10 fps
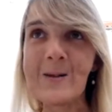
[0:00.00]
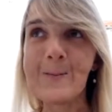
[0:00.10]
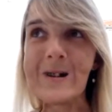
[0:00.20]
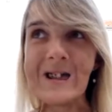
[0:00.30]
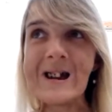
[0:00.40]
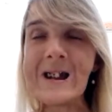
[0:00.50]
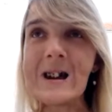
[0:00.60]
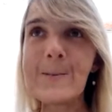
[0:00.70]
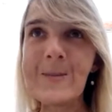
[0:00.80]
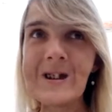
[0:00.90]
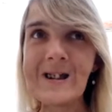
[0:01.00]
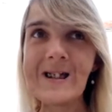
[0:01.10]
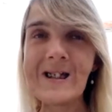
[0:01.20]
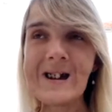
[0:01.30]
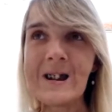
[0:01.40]
By that I mean
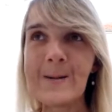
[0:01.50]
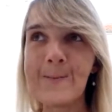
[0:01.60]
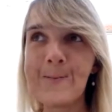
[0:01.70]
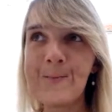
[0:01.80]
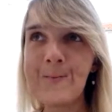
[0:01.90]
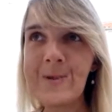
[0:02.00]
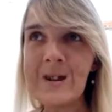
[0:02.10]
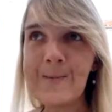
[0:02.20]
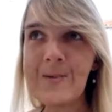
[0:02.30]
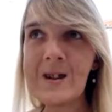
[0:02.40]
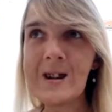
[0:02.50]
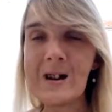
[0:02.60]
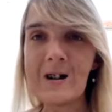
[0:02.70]
that people